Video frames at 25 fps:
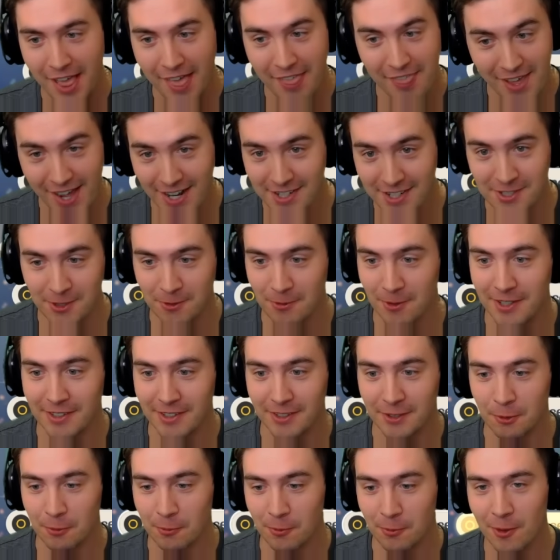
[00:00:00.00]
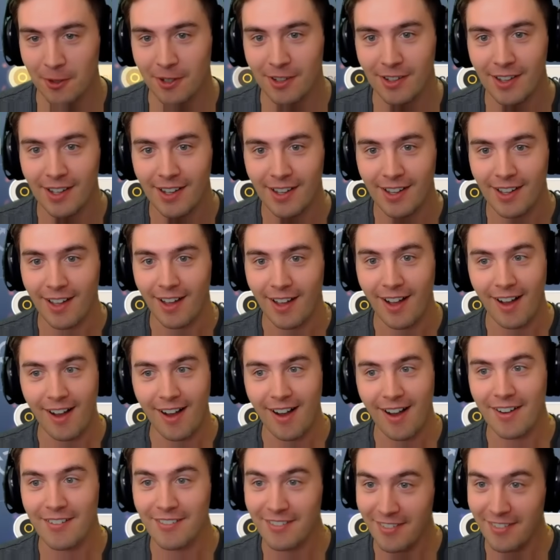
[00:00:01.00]
that's a great little roll.
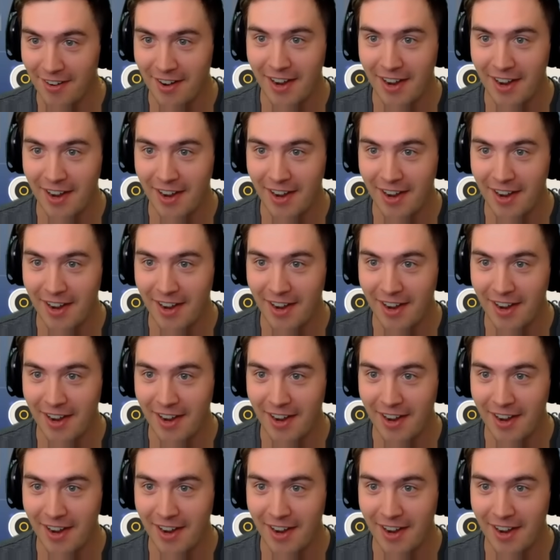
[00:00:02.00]
Uh, very